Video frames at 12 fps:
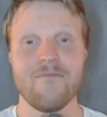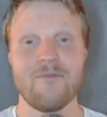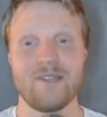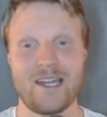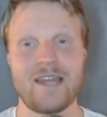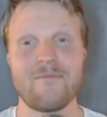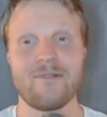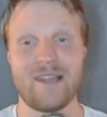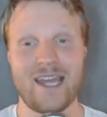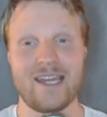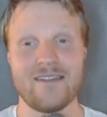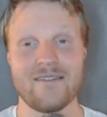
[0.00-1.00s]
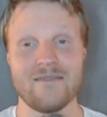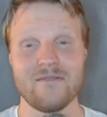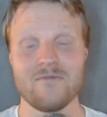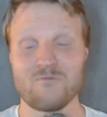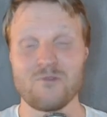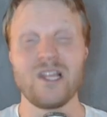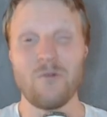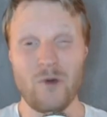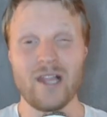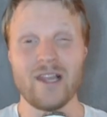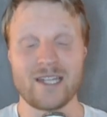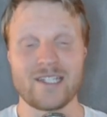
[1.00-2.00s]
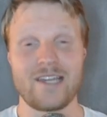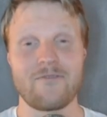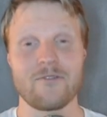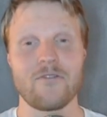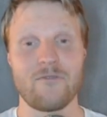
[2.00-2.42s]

But then he played really well, actually, for